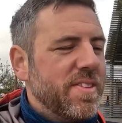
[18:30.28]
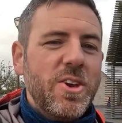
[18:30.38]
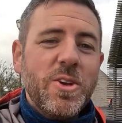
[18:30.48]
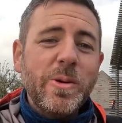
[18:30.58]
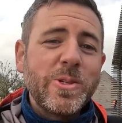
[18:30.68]

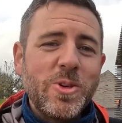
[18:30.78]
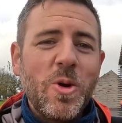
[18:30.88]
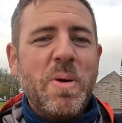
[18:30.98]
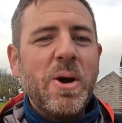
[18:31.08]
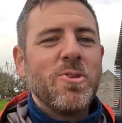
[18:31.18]
you can also do
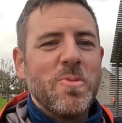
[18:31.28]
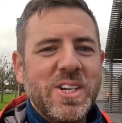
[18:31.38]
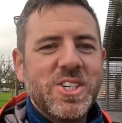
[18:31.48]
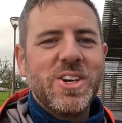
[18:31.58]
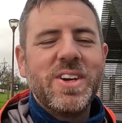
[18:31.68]
a
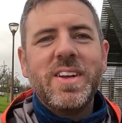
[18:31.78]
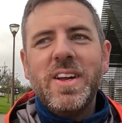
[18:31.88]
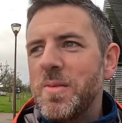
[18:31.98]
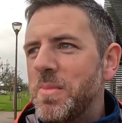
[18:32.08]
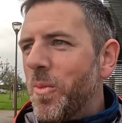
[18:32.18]
pilgrimage,
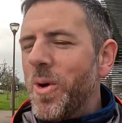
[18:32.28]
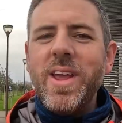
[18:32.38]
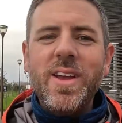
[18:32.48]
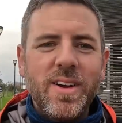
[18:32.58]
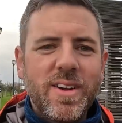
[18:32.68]
but
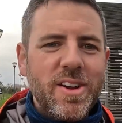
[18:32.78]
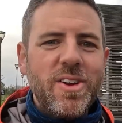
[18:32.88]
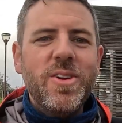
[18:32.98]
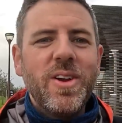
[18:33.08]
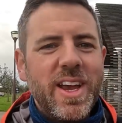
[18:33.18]
we are
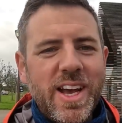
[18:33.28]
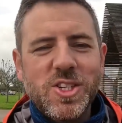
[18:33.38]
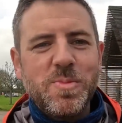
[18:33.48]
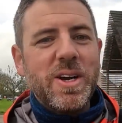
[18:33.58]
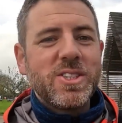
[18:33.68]
going to catch
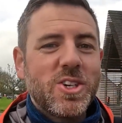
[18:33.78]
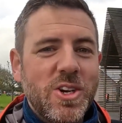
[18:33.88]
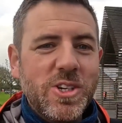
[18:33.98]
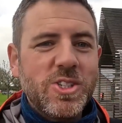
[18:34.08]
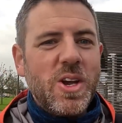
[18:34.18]
the bus
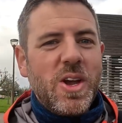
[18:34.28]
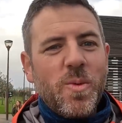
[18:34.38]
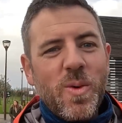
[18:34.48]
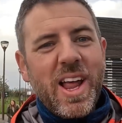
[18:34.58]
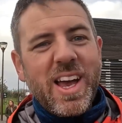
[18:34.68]
because
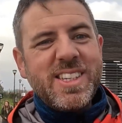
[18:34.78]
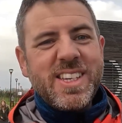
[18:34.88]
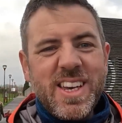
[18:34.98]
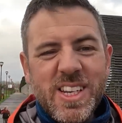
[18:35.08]
we're lazy,